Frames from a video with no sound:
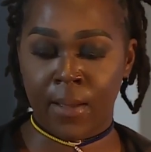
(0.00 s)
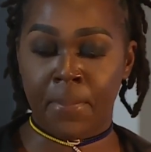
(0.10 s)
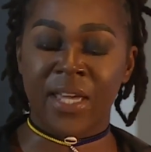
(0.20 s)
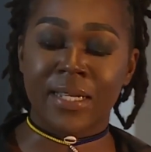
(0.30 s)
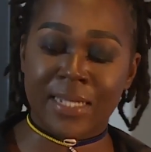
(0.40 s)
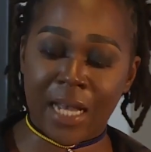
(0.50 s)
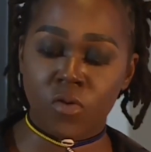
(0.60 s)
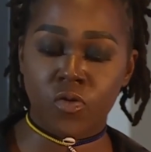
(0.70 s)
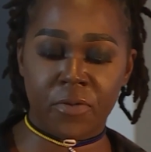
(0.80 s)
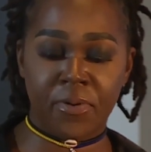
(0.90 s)
be a
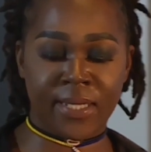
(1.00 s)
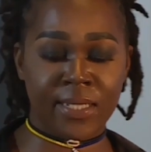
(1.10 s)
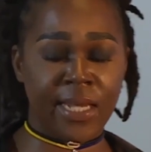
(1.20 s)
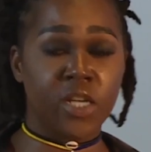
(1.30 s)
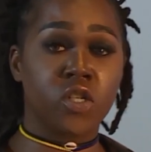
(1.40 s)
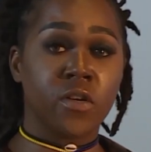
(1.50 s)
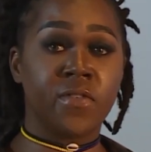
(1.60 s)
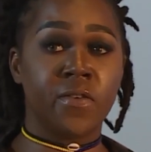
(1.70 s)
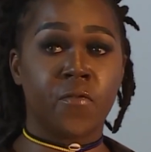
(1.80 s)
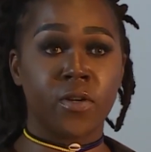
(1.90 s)
sound representation of
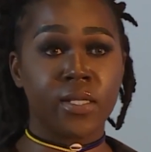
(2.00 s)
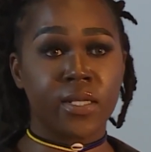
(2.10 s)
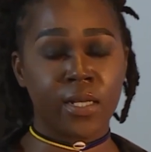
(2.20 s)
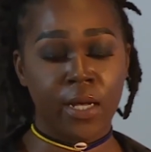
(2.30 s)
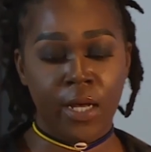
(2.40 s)
difference